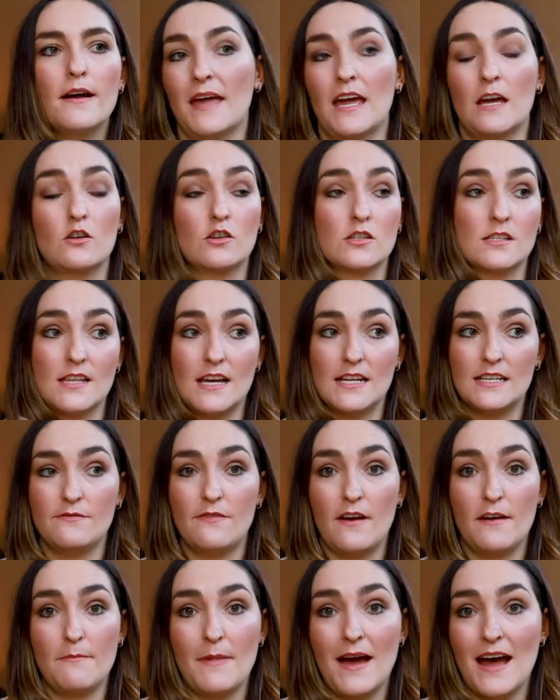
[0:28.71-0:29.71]
It costs
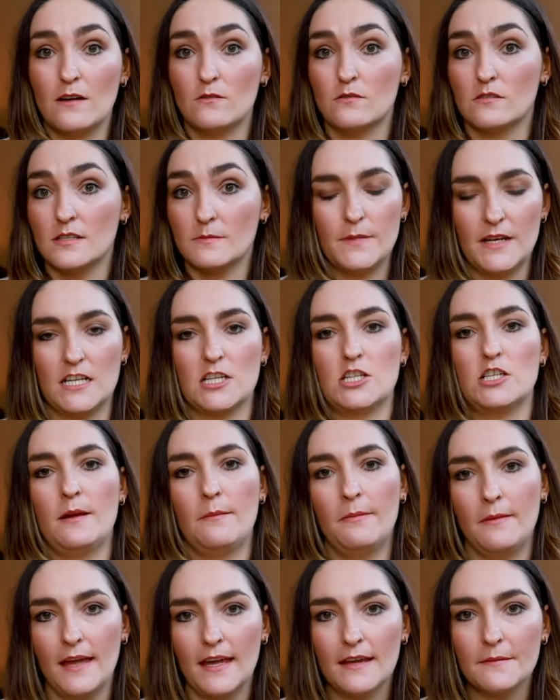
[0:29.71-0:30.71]
£35 plus
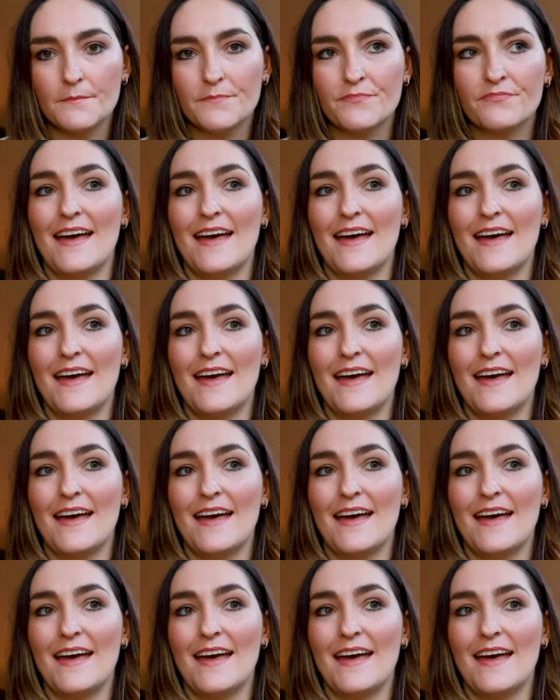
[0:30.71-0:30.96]
shipping.